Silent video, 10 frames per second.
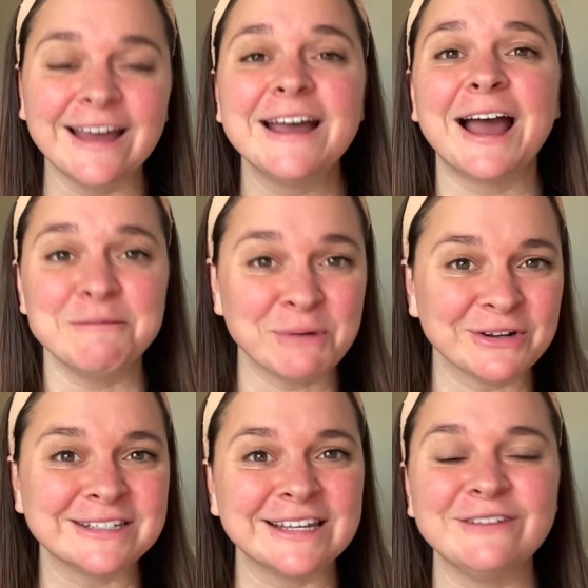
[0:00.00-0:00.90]
I
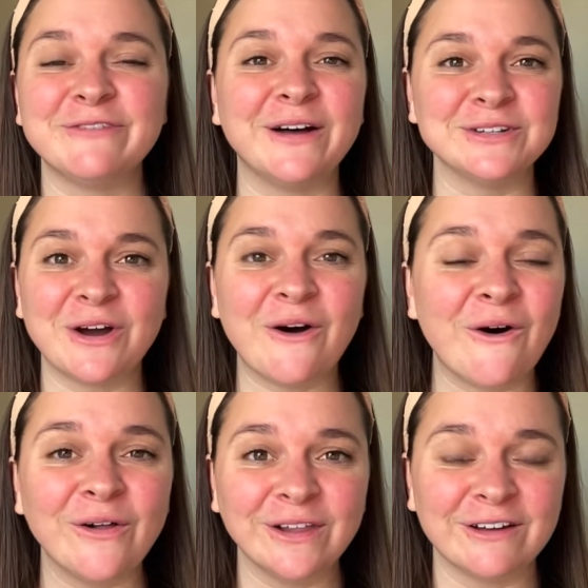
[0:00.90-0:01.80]
personally felt
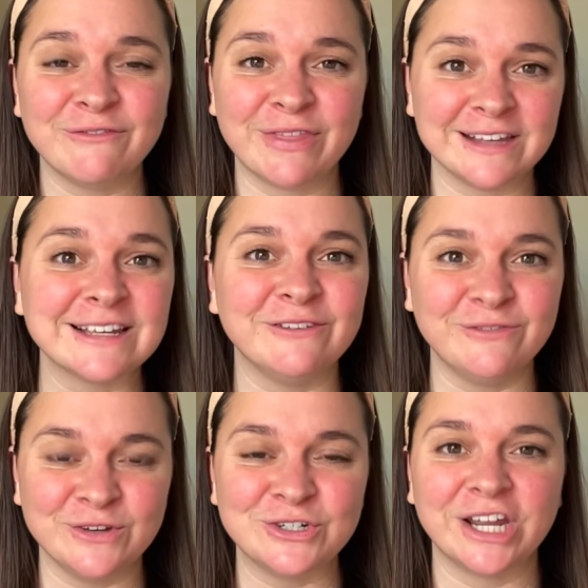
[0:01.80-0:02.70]
all of this
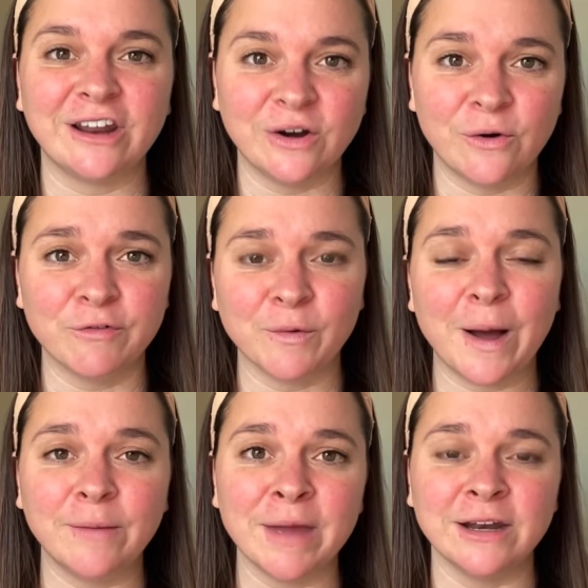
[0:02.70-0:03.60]
confusion and overwhelm,
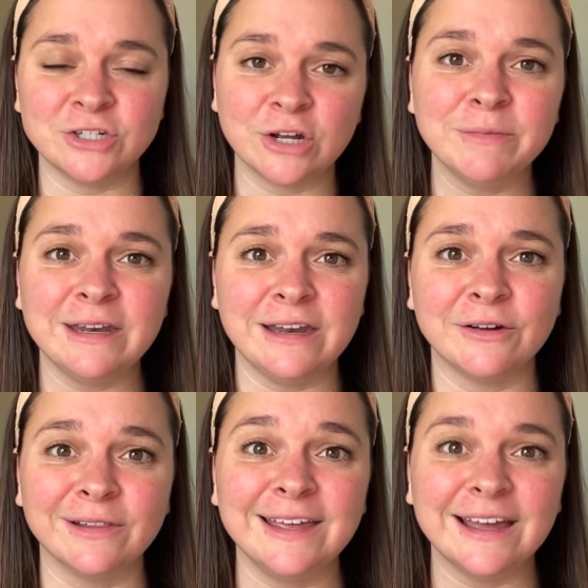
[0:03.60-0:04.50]
and it took me
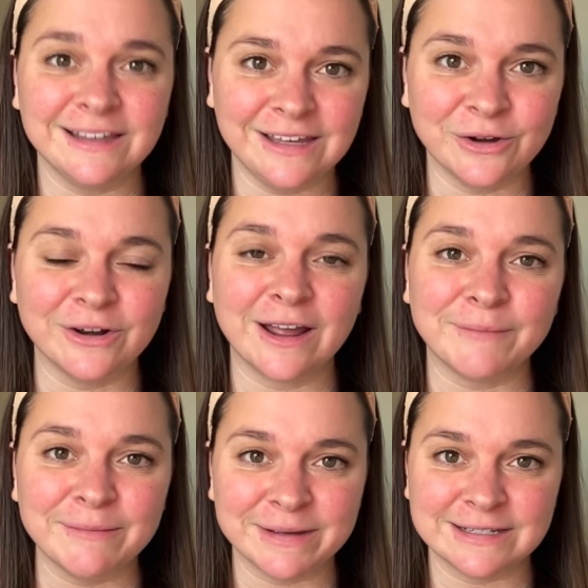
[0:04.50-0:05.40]
nearly a year to get my
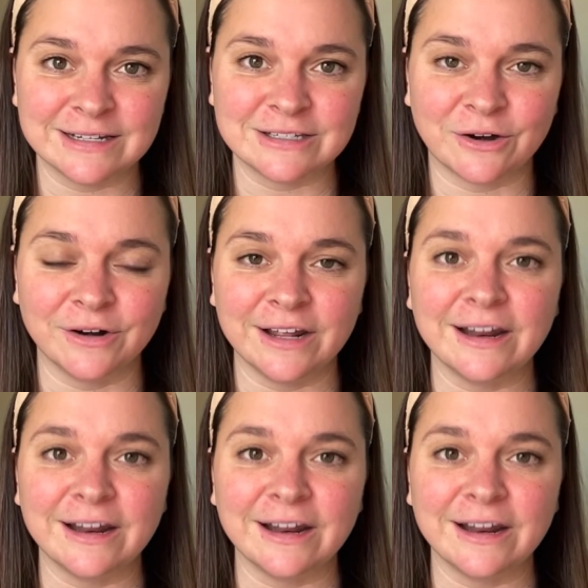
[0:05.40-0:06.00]
business started.